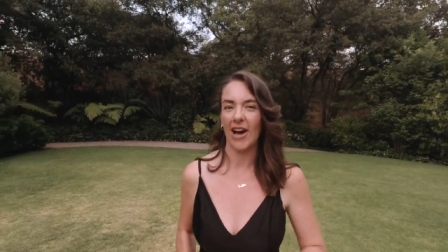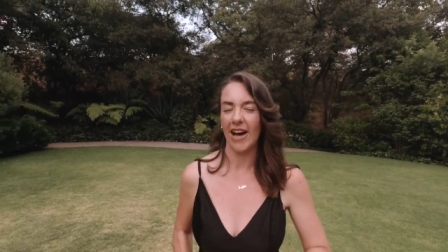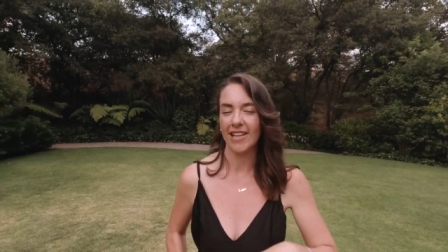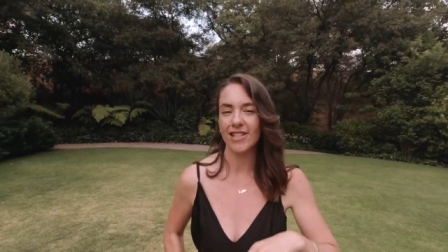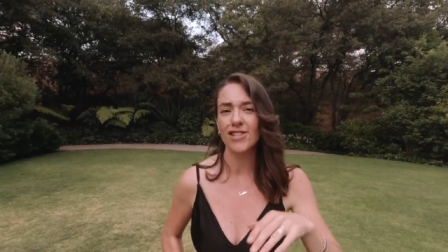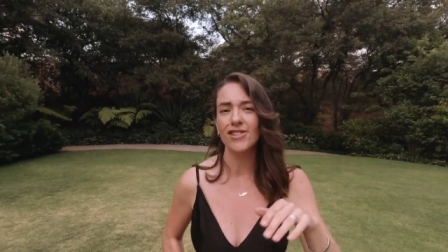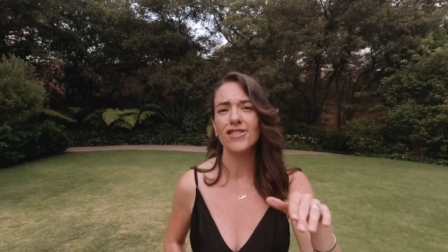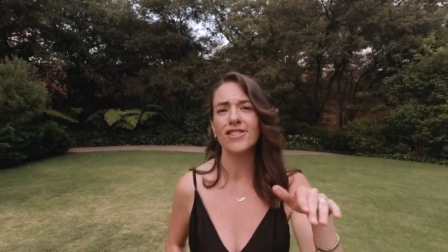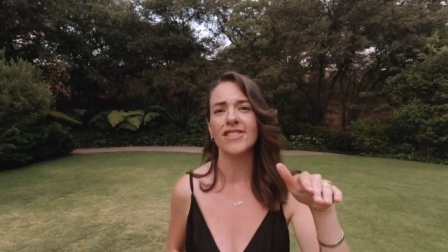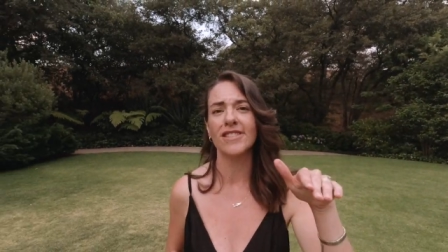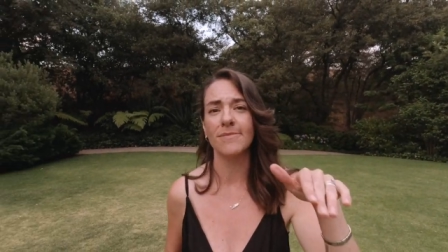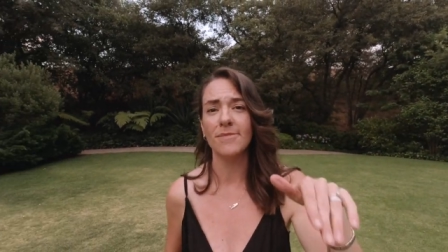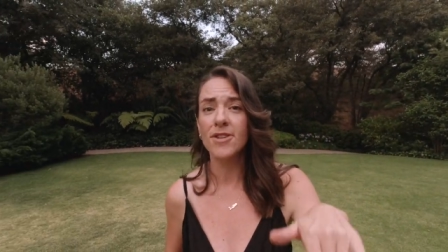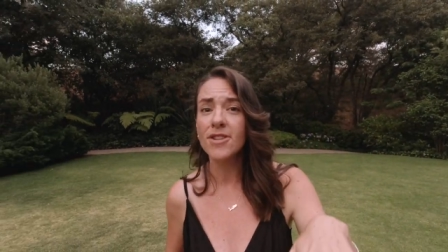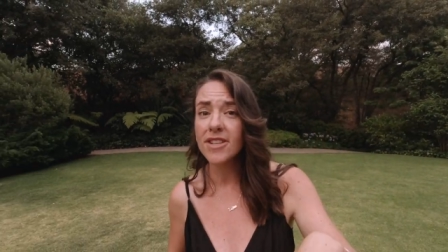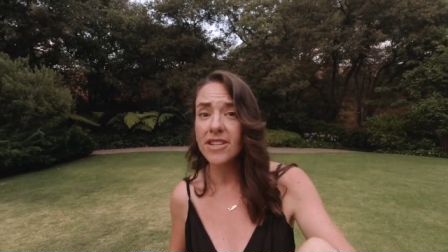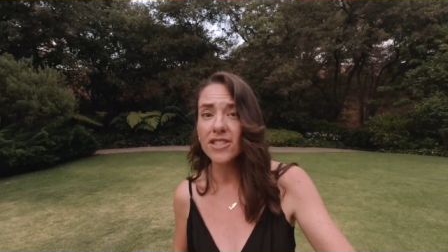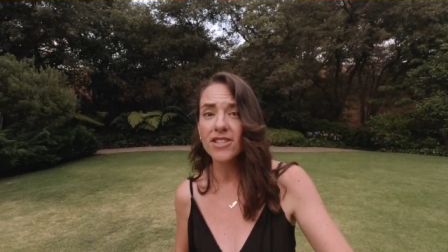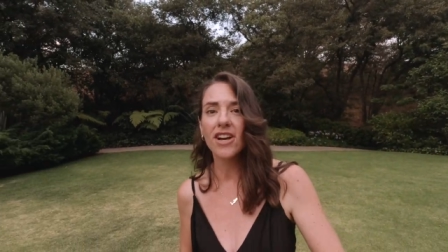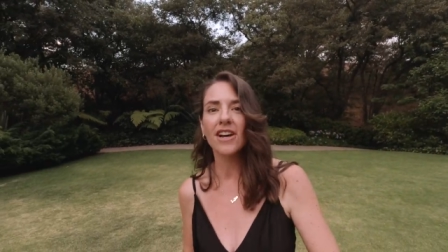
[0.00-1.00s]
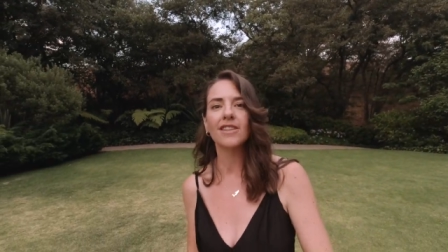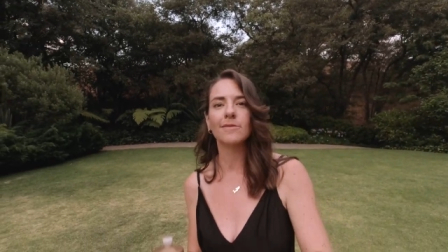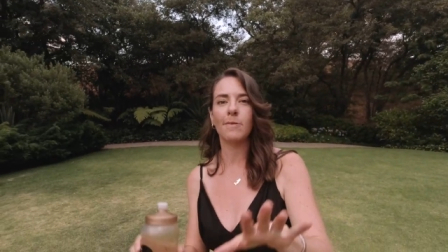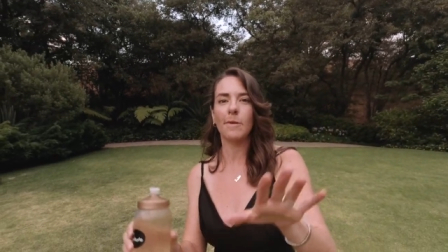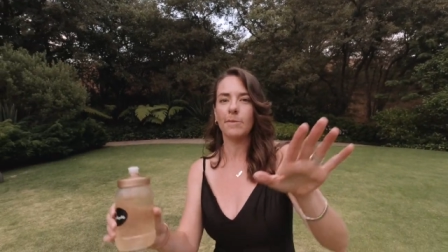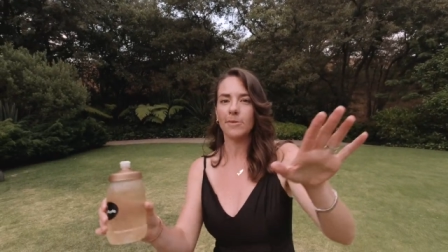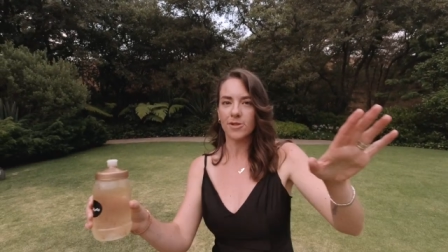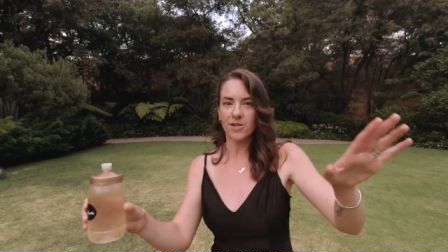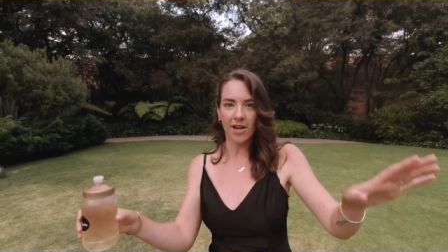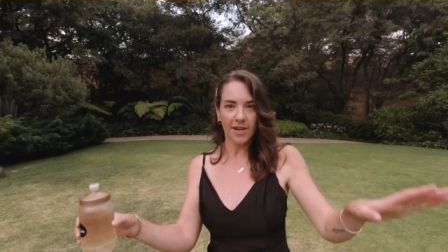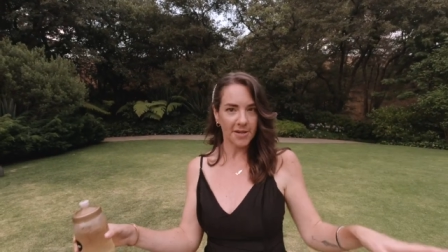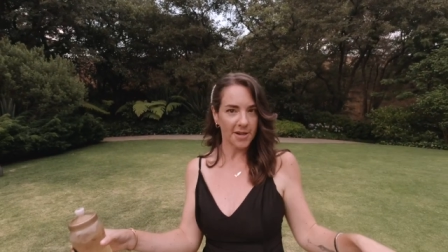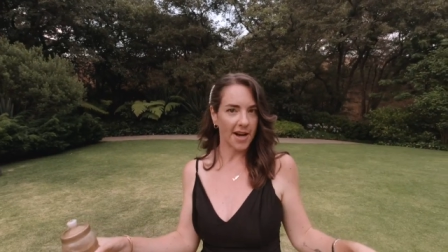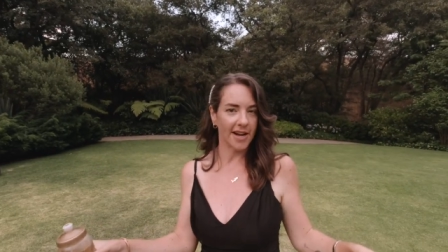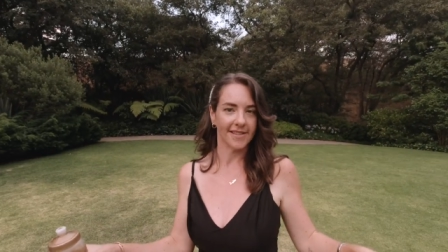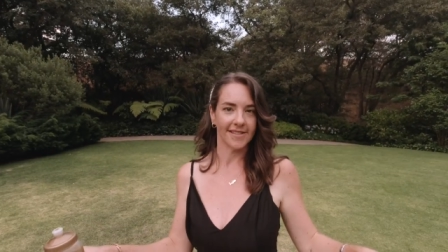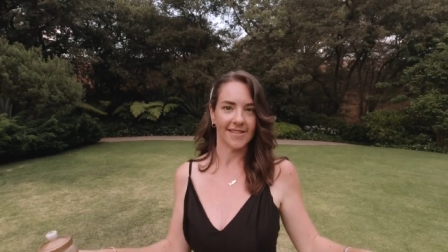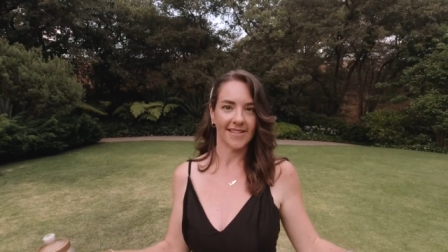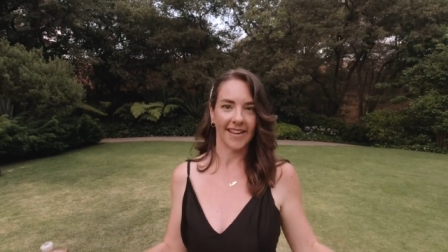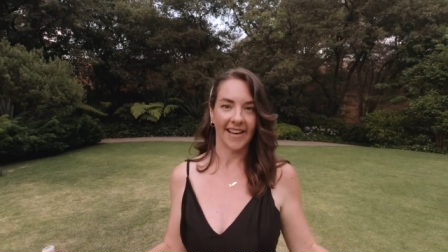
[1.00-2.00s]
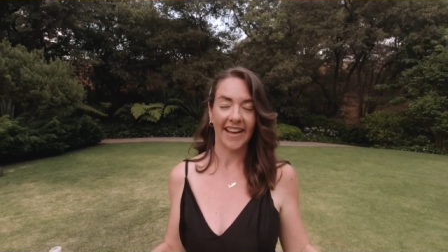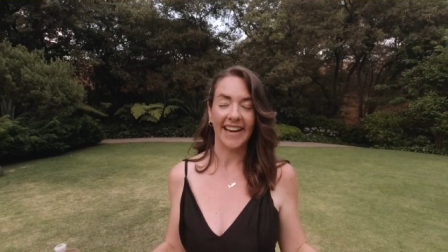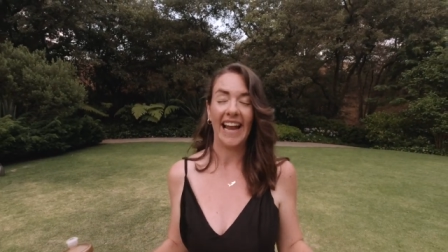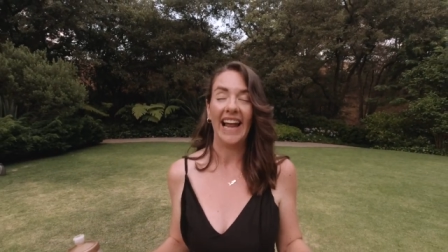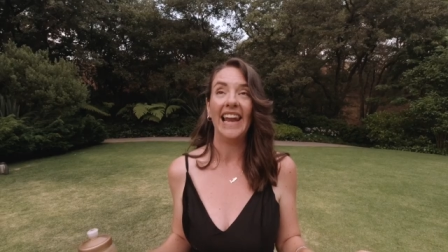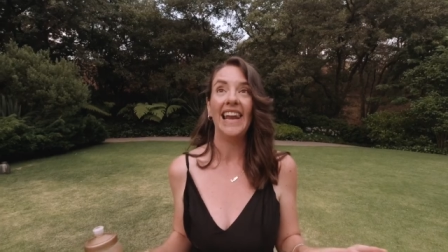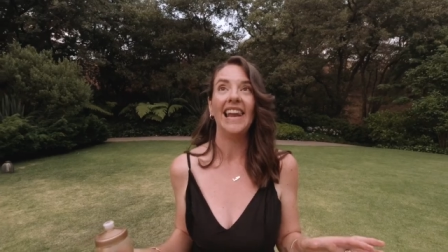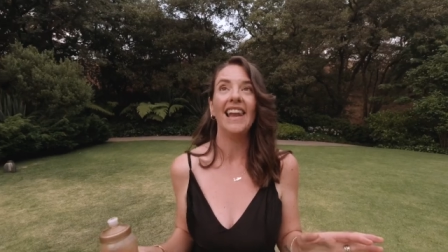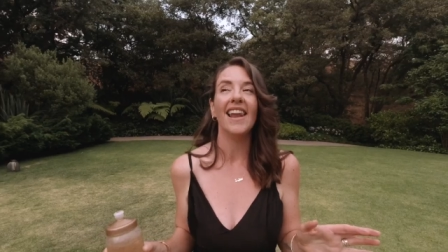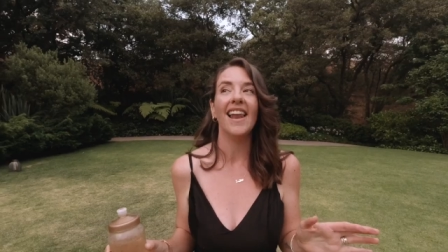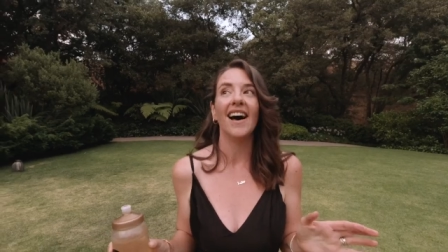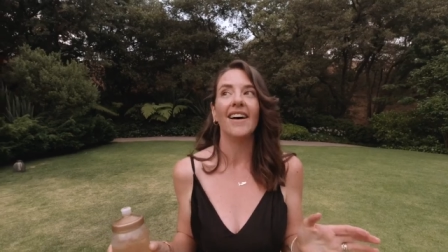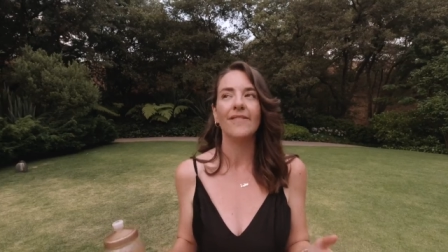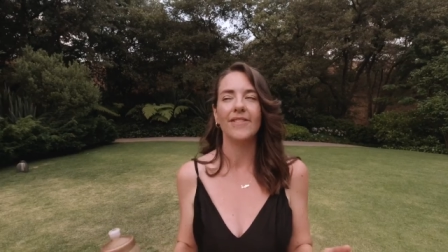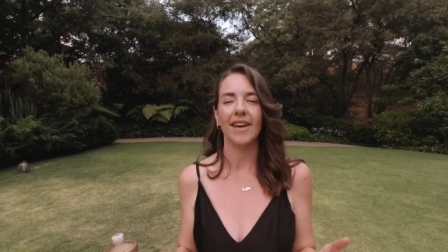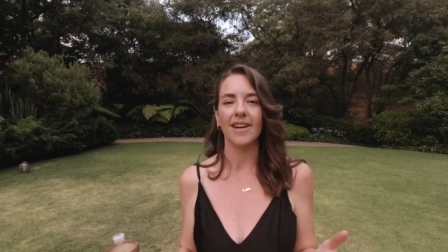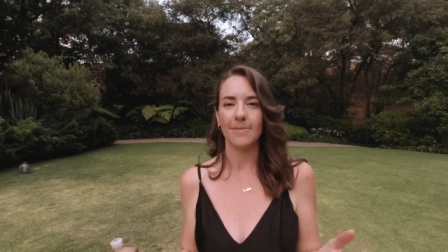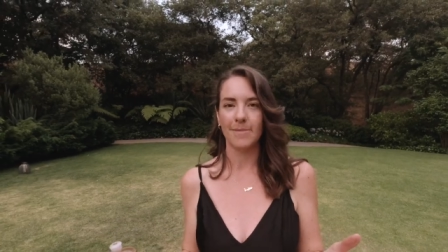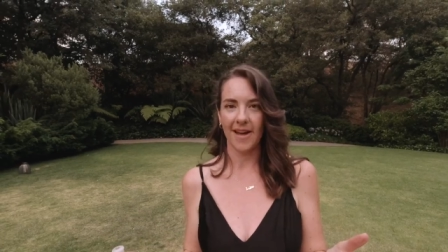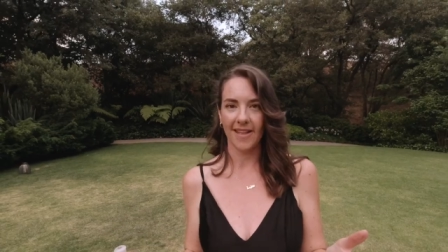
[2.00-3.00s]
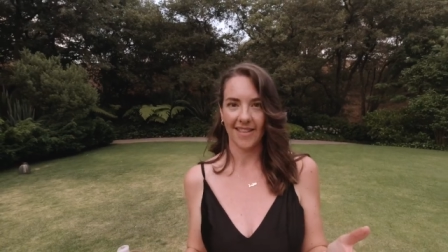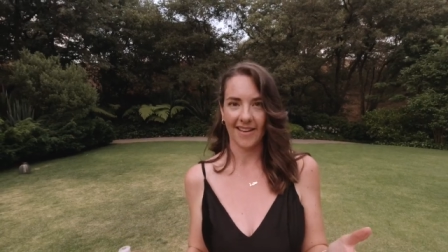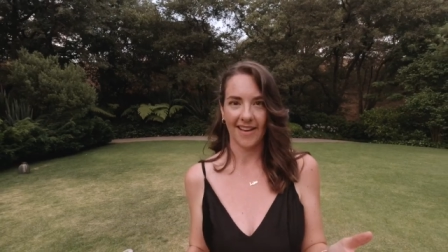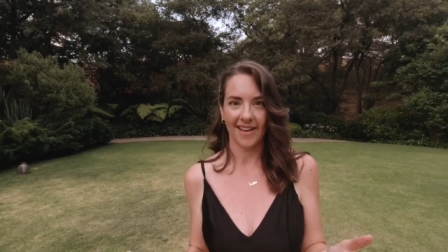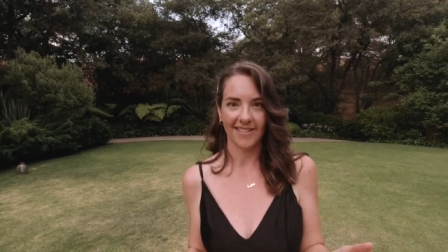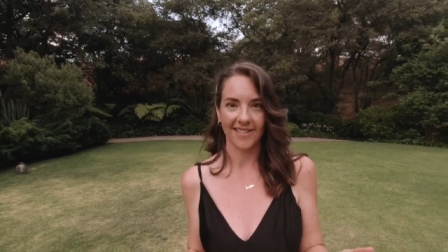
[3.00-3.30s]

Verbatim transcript: As soon as the music starts, people start dancing, and I love that about